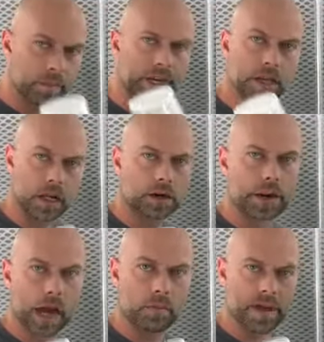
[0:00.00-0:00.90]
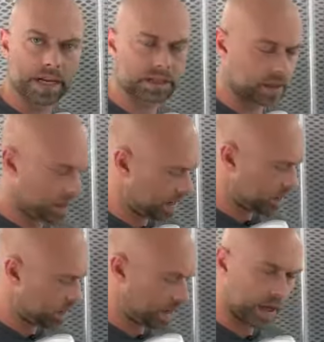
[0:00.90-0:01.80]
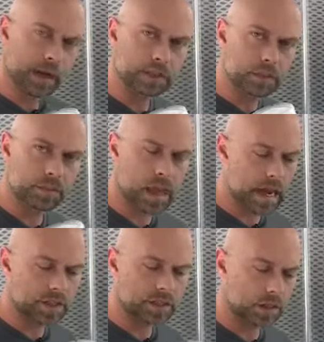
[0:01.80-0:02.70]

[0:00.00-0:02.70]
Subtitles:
my color now mixed, and I went ahead and splashed a